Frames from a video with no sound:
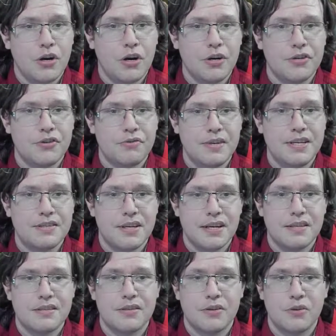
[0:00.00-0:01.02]
Charge
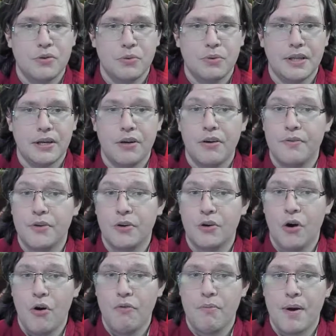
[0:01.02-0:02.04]
resets the cooldown of
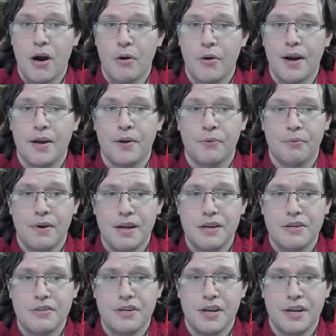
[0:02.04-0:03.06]
your overpower and
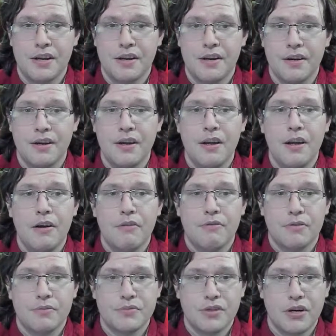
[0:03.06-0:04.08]
rage gained
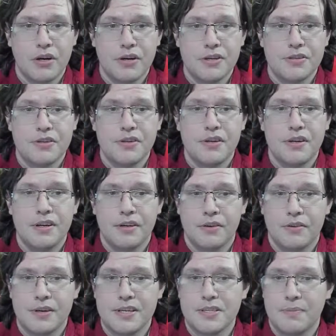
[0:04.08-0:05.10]
from charge
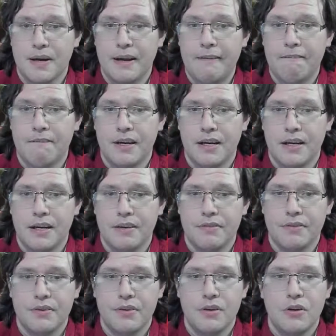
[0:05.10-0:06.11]
increased by
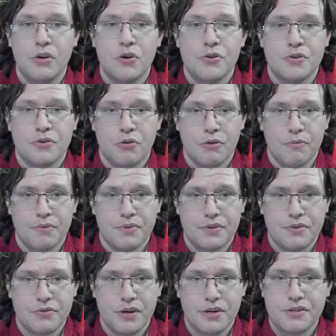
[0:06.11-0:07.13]
5. Storm of
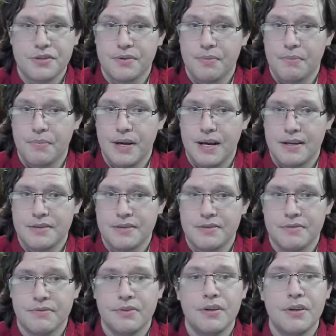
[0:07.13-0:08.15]
Destruction,
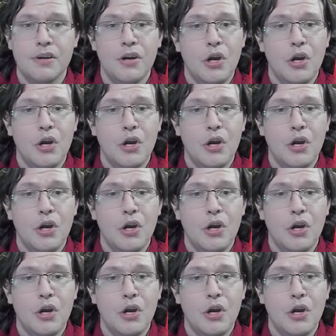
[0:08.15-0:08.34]
passive.